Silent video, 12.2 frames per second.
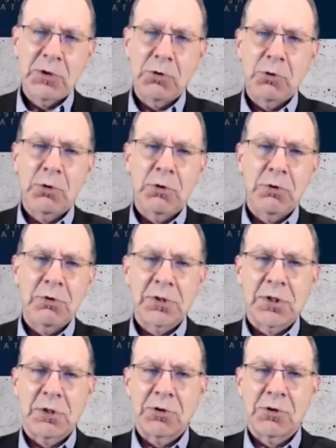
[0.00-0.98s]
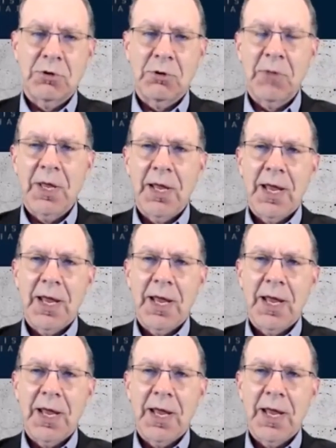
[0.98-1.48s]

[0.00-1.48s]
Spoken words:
do use the term